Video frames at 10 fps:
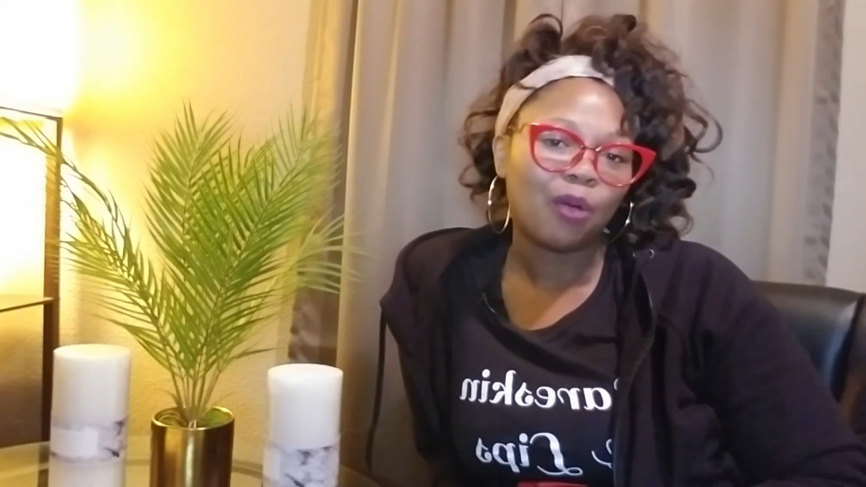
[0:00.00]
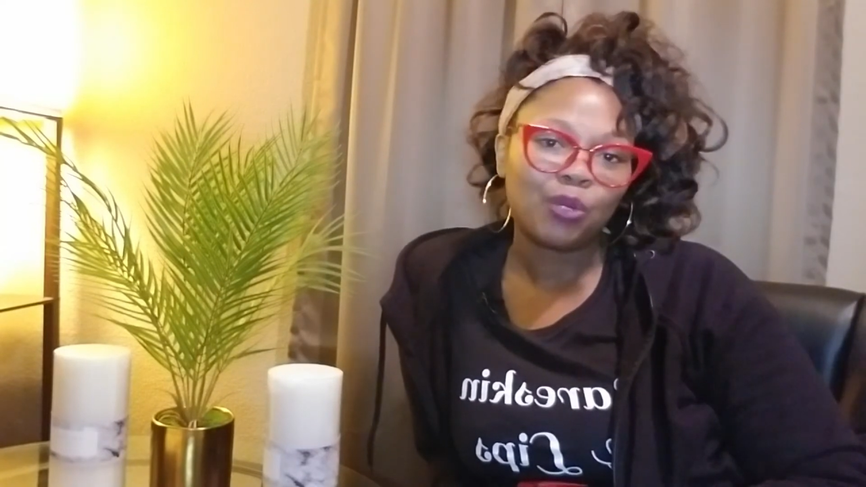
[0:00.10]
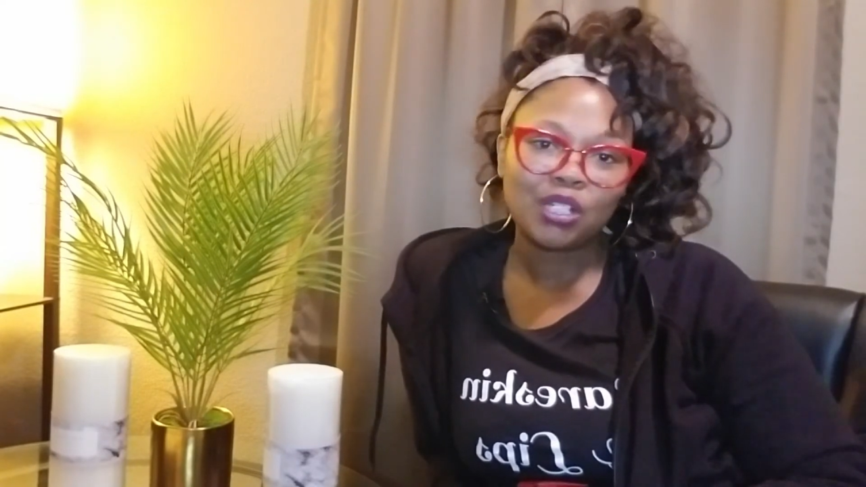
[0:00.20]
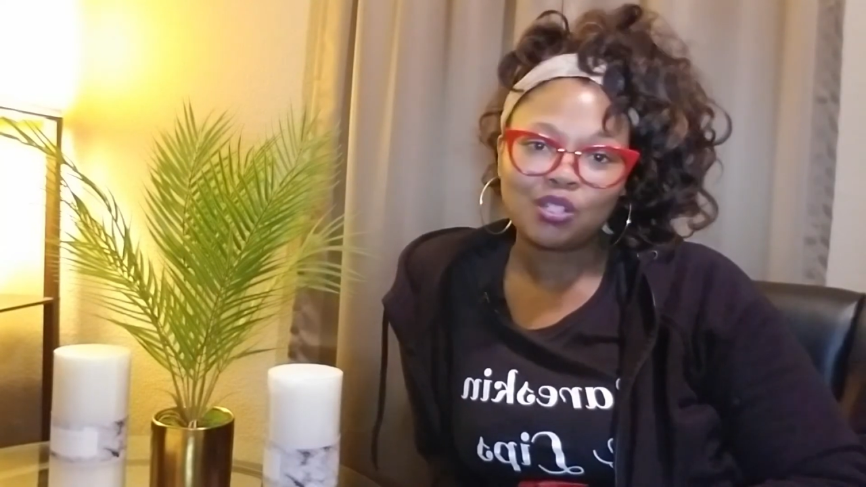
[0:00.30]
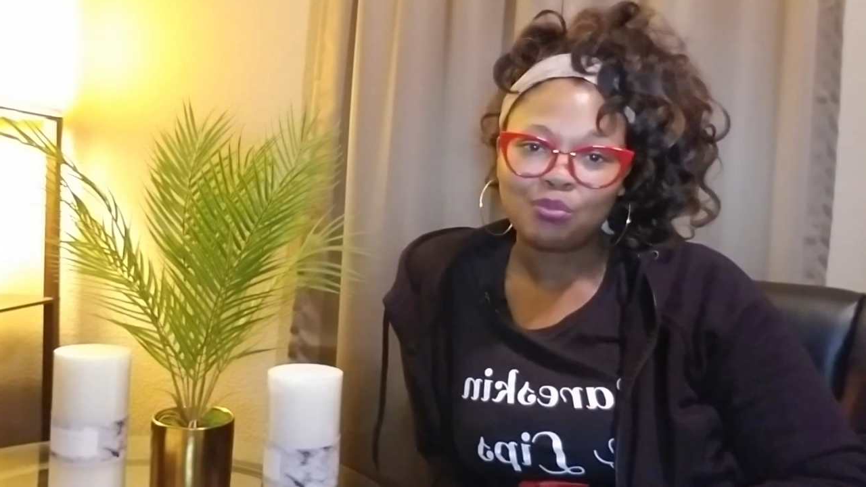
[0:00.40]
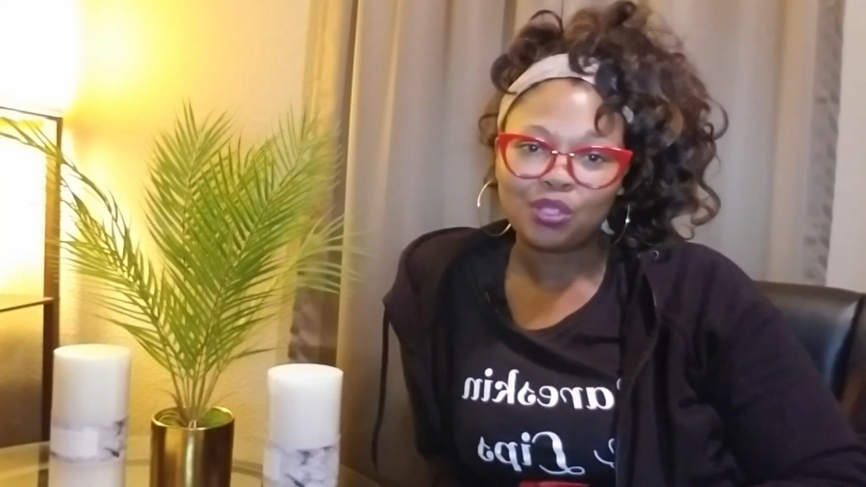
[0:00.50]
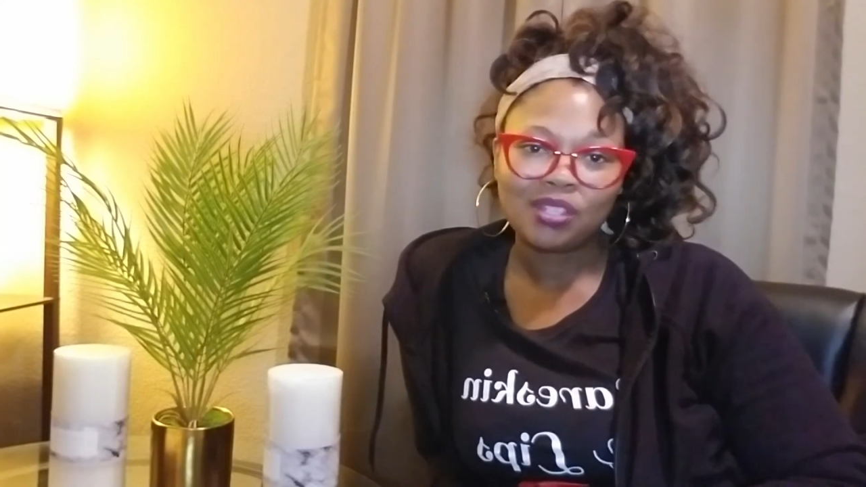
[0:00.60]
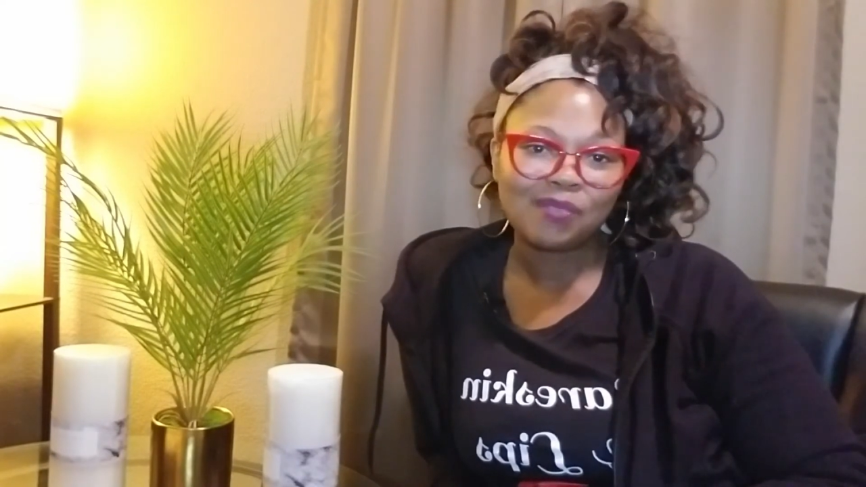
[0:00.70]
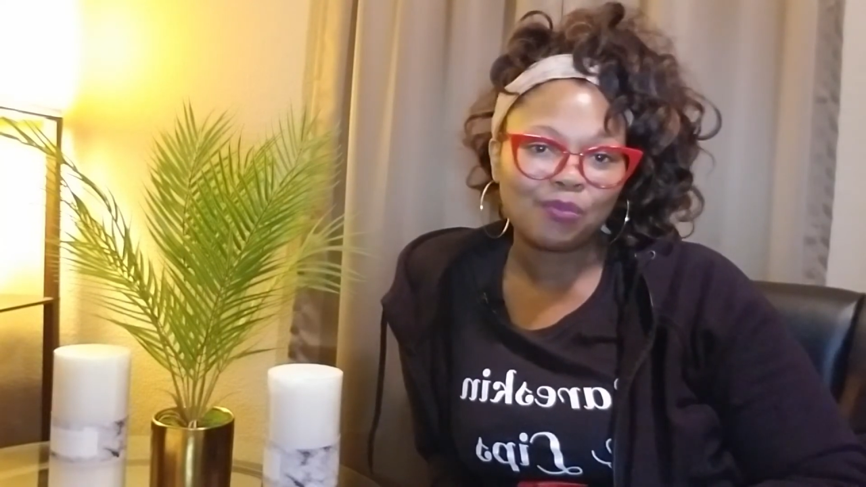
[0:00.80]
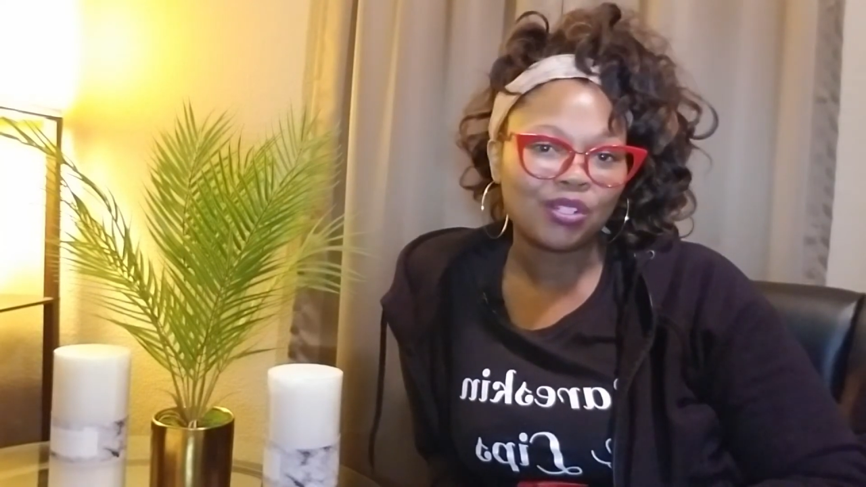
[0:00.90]
wanting to put
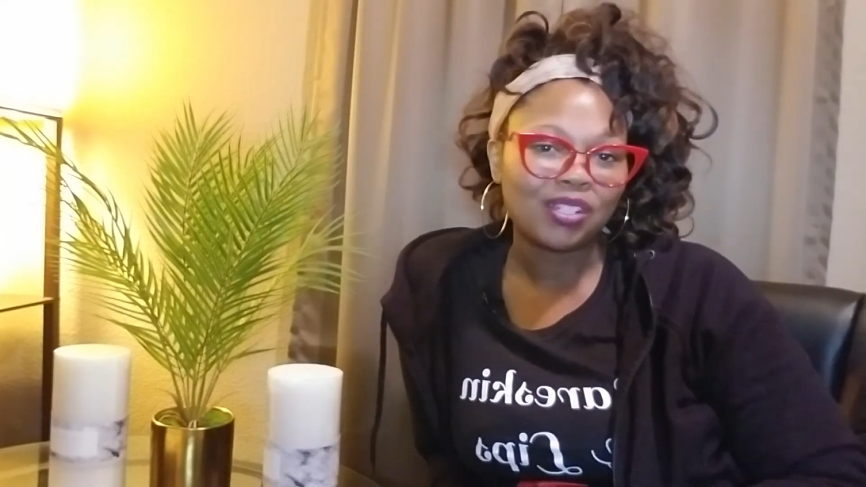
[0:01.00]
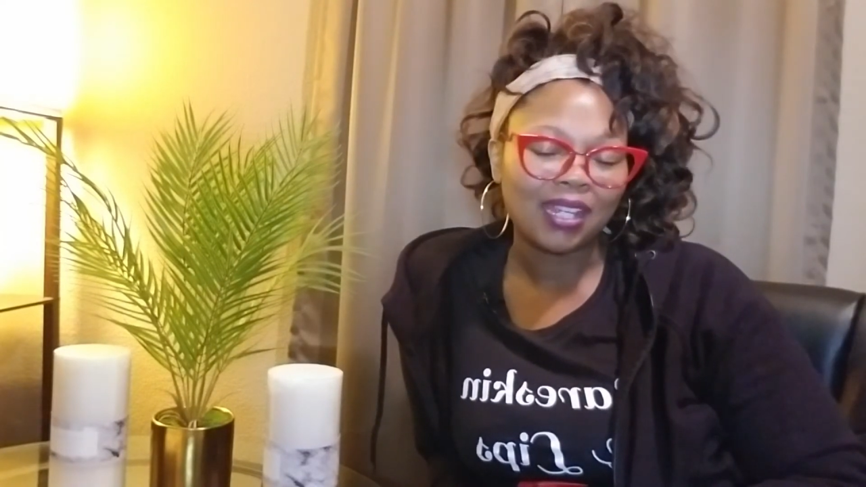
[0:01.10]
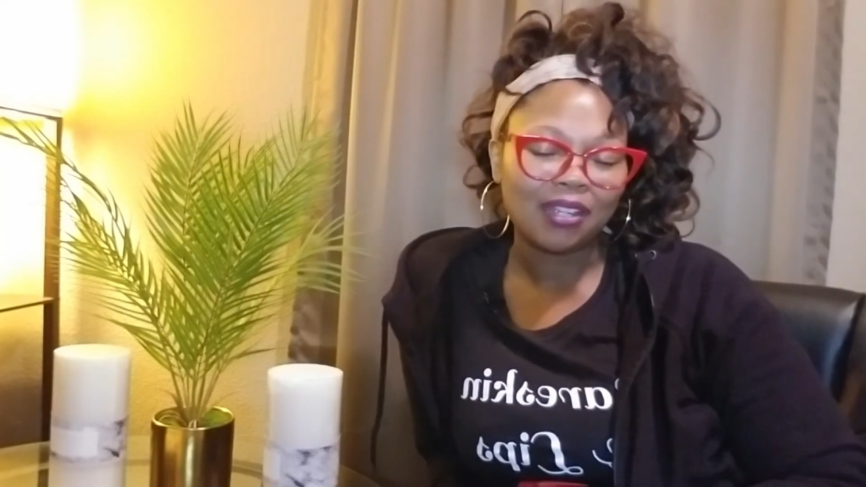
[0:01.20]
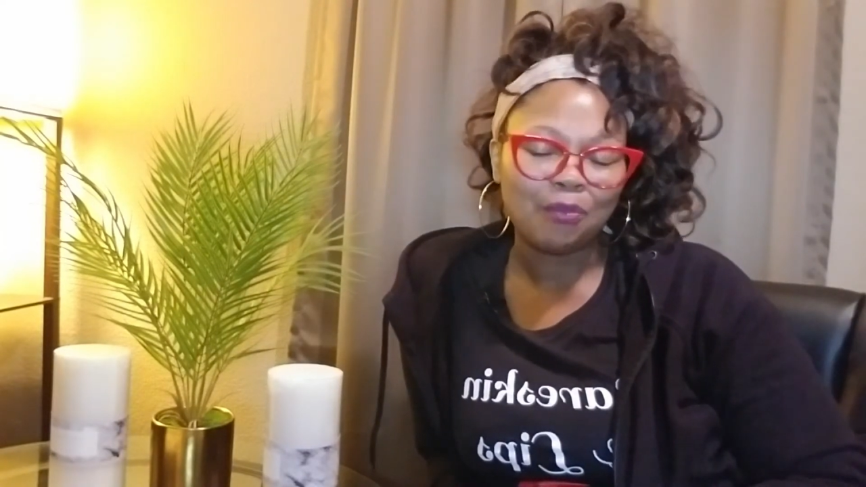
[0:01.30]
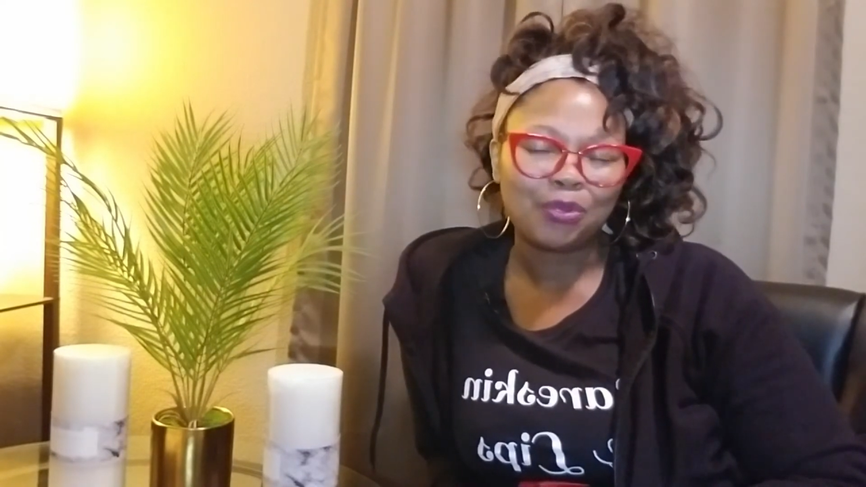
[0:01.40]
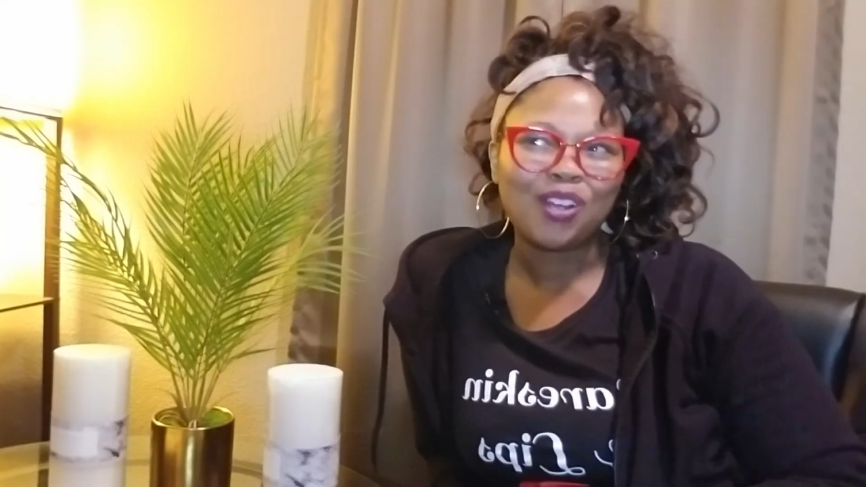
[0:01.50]
this book down but